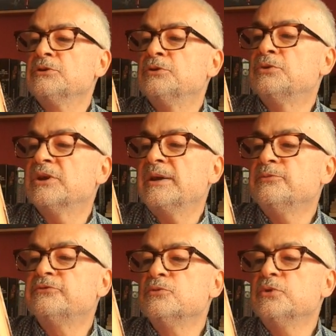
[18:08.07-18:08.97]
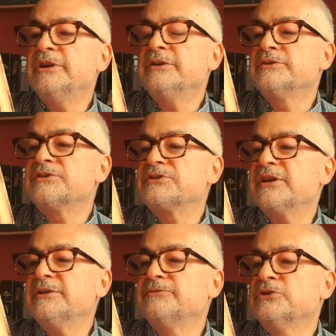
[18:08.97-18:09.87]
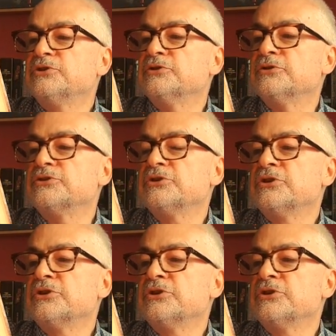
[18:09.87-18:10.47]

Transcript: who came for a week and stayed for good.